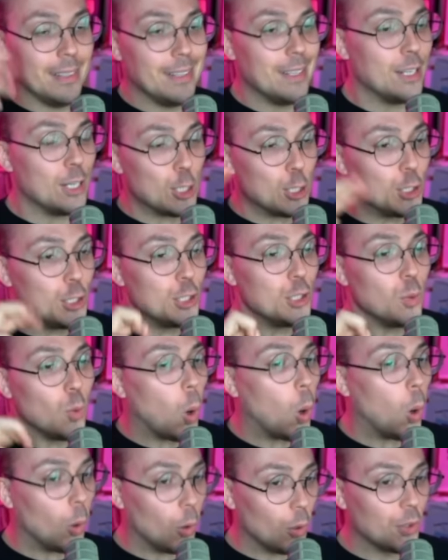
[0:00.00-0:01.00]
new
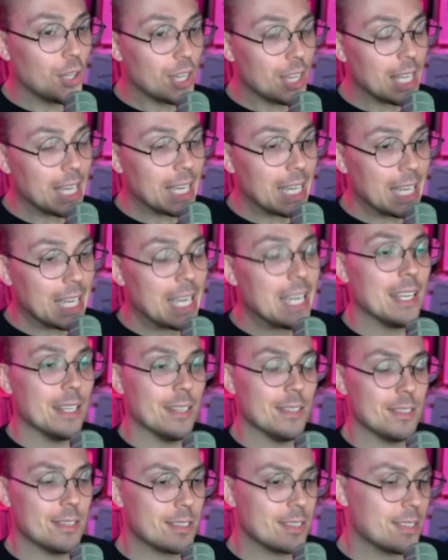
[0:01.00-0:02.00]
old thing
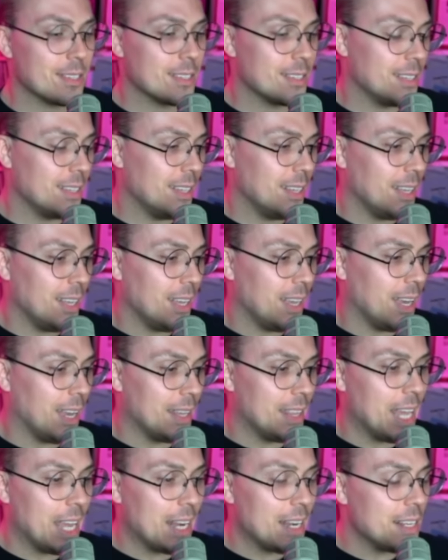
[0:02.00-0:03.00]
is,
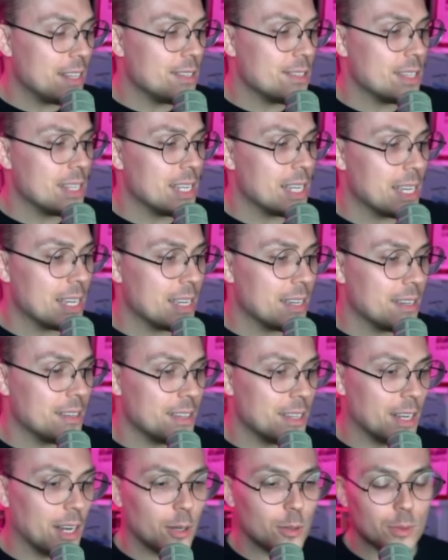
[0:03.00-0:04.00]
that is the,
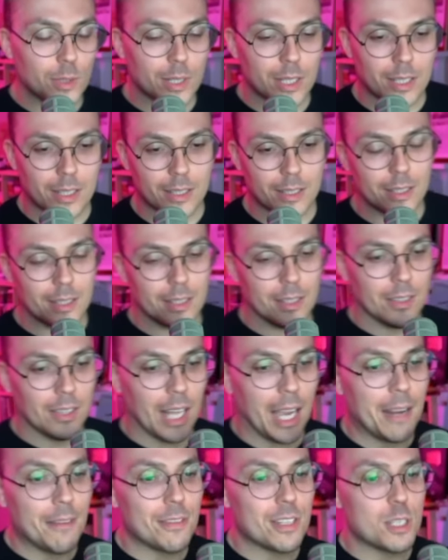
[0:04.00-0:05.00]
you know,
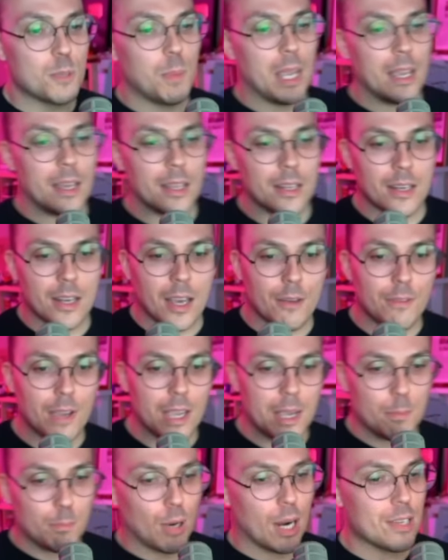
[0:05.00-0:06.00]
lifespan of
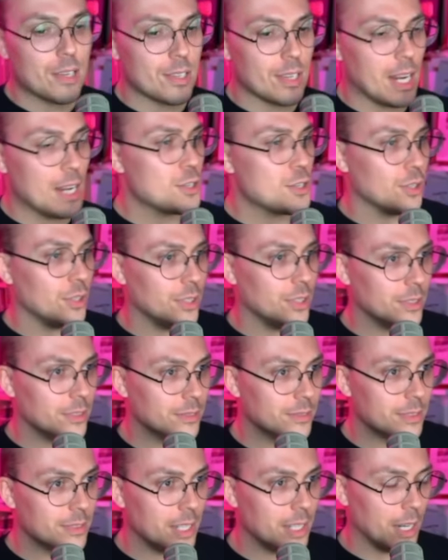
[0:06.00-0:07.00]
a
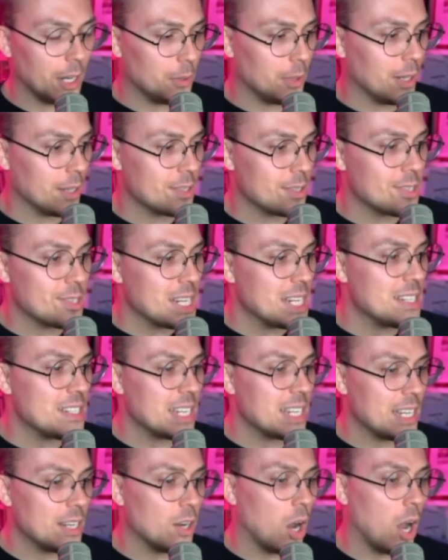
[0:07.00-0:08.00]
presidential, you know,
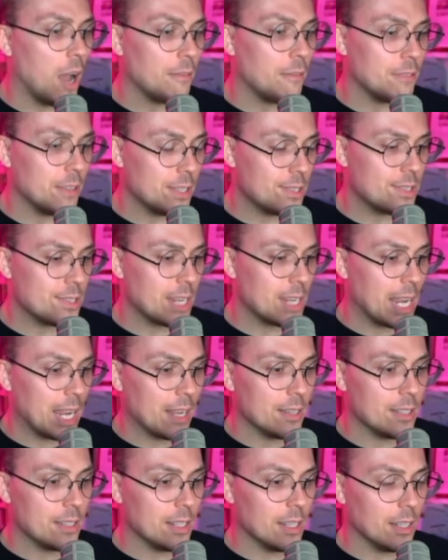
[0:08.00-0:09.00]
stint in office,
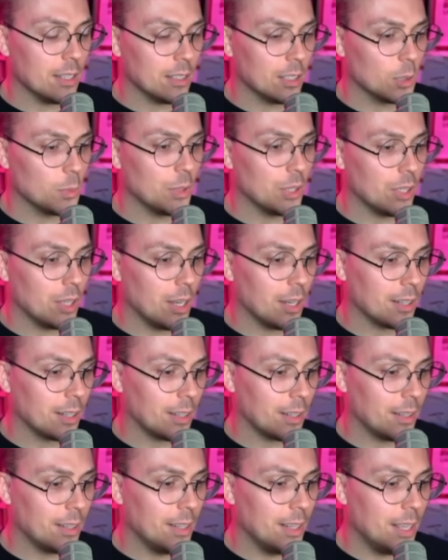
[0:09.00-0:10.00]
and a little bit
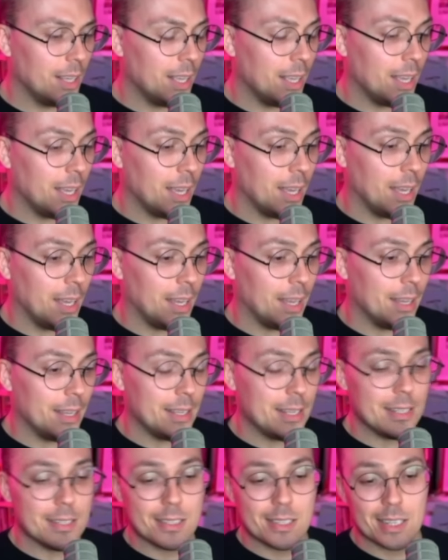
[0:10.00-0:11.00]
longer,
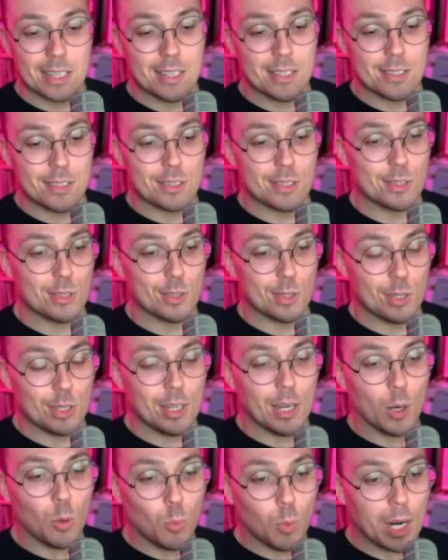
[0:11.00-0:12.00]
is,
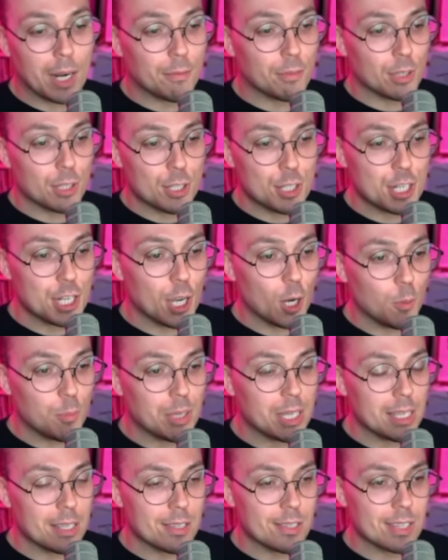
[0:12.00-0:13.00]
you know, whatever the
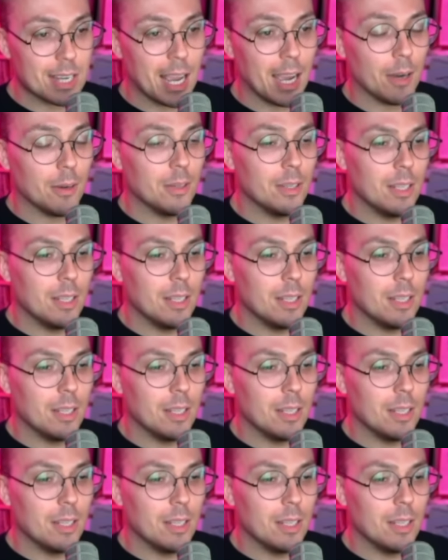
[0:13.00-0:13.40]
GOP is now.